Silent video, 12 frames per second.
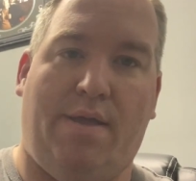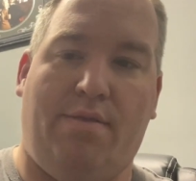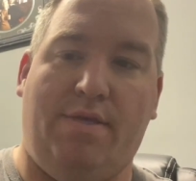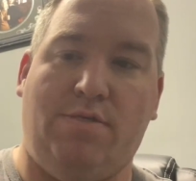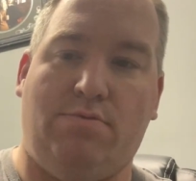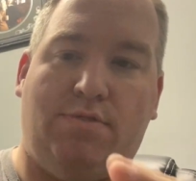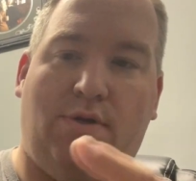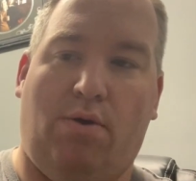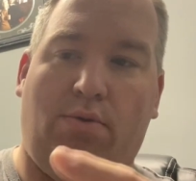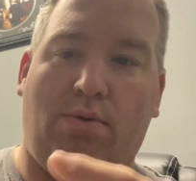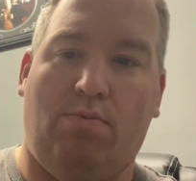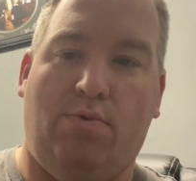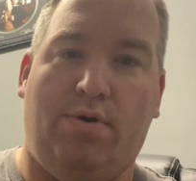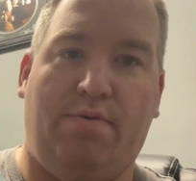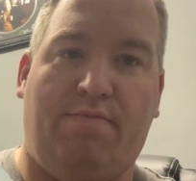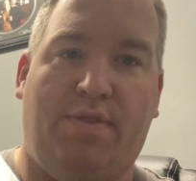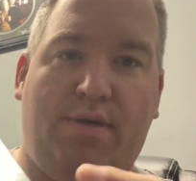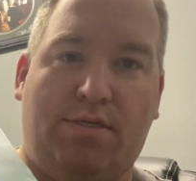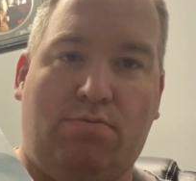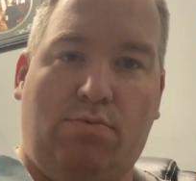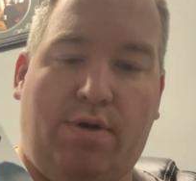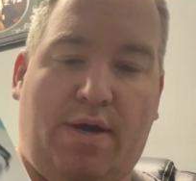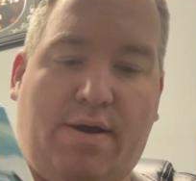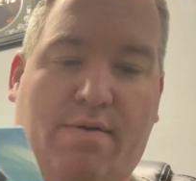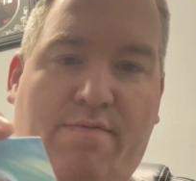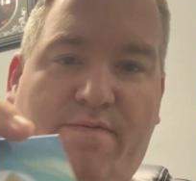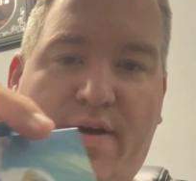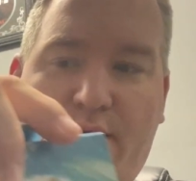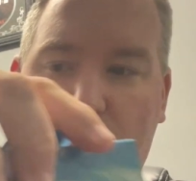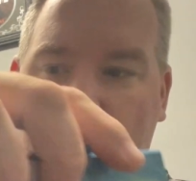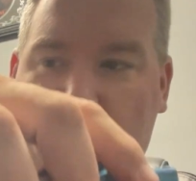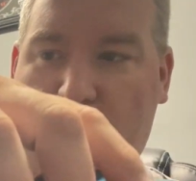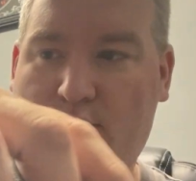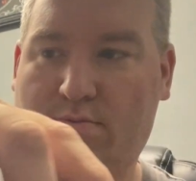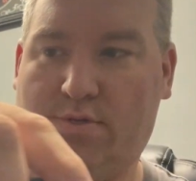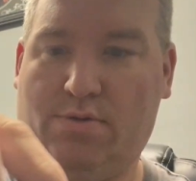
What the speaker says: this was the only one of this one I found that